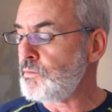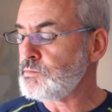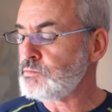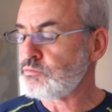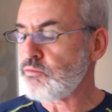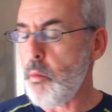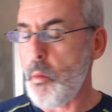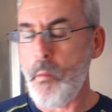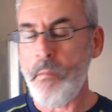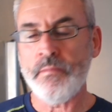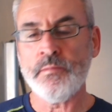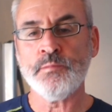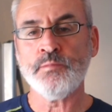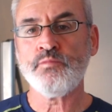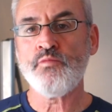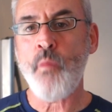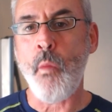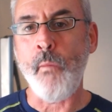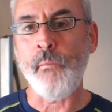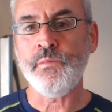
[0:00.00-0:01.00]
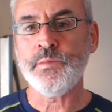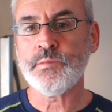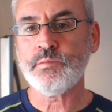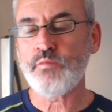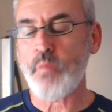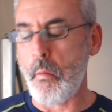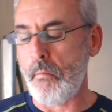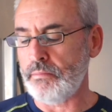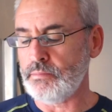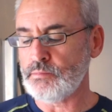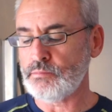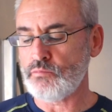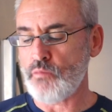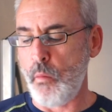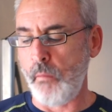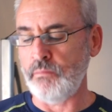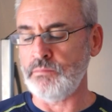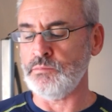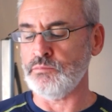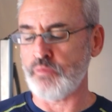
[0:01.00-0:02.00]
still looks like a pickle when it's green.
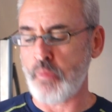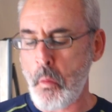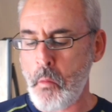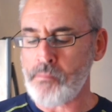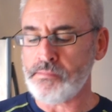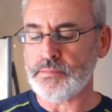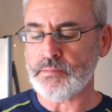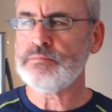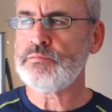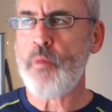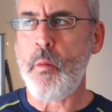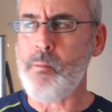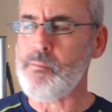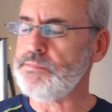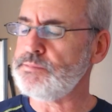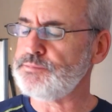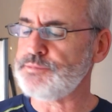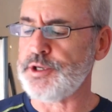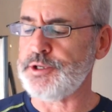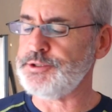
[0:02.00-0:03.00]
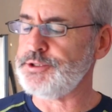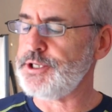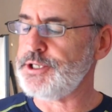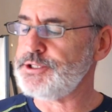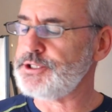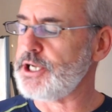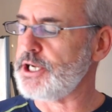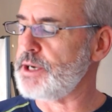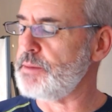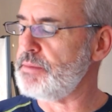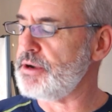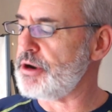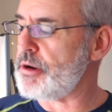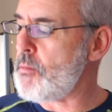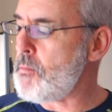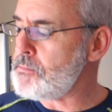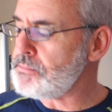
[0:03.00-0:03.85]
Mm-hmm. And it tastes like a pickle. tastes like a pickle.